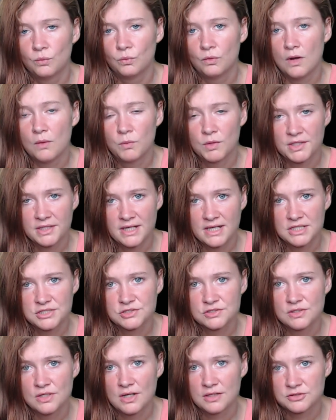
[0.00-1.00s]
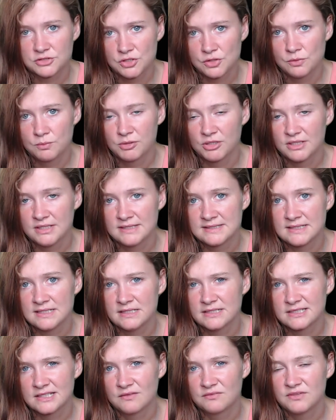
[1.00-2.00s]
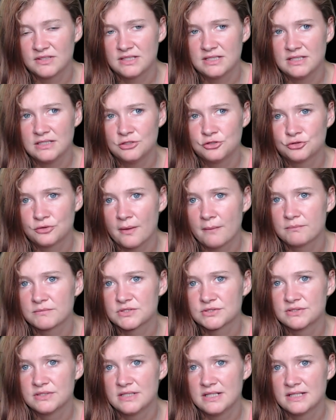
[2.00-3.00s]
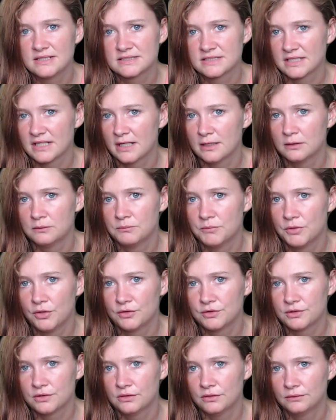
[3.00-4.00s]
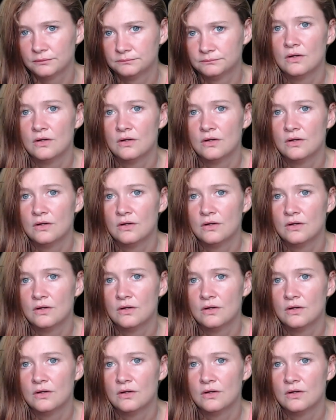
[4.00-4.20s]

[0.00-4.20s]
On one occasion at two police, he said that he dreamt the entire murder.